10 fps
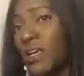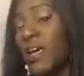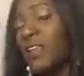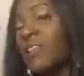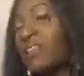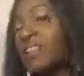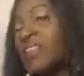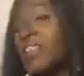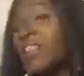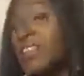And these are the
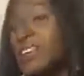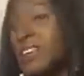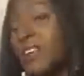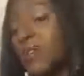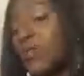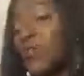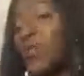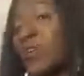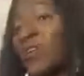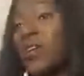things that
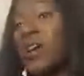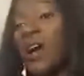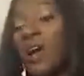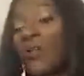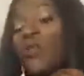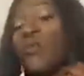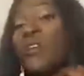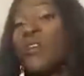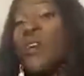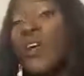we will be
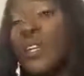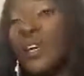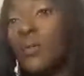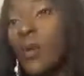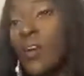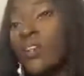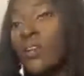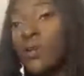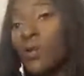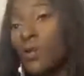learning about in the
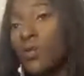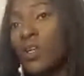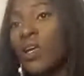course,